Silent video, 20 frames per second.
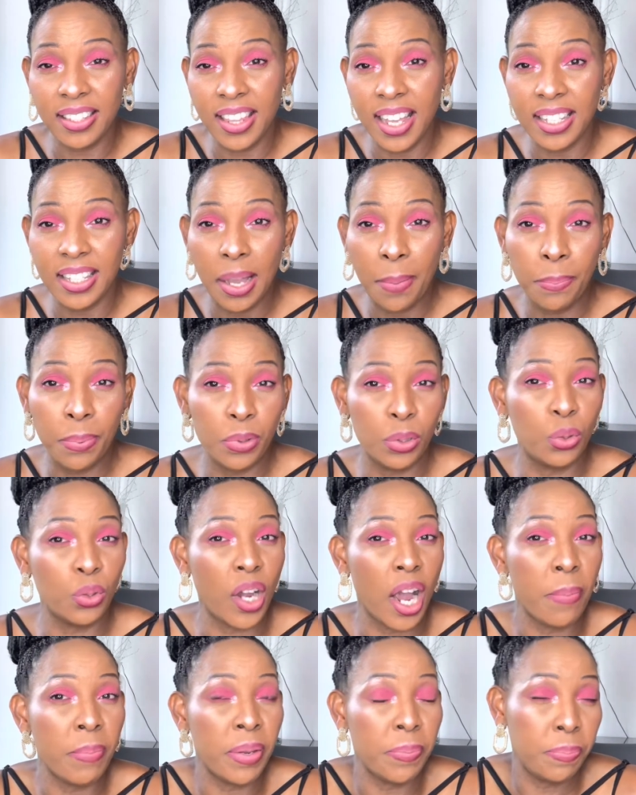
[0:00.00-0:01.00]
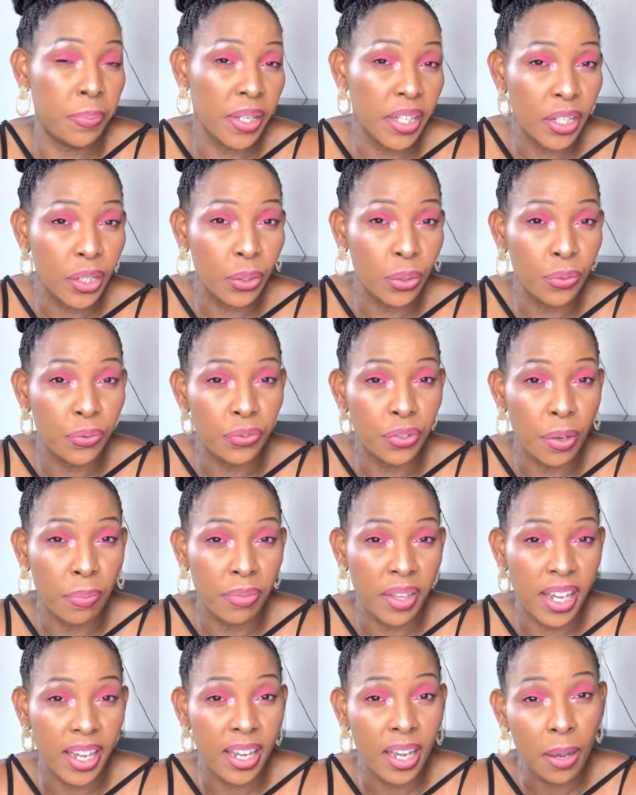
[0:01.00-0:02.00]
they're supposed to come and pick you from
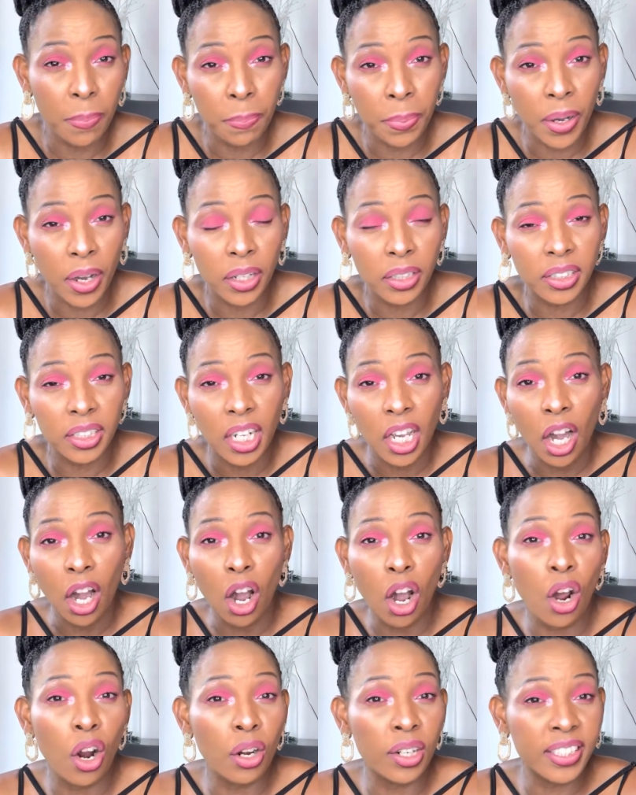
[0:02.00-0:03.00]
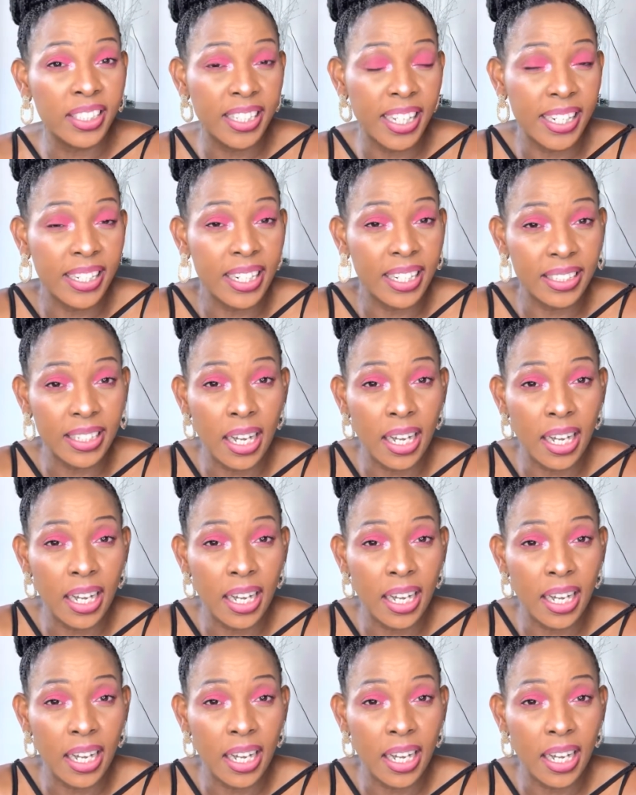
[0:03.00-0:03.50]
the airport, or send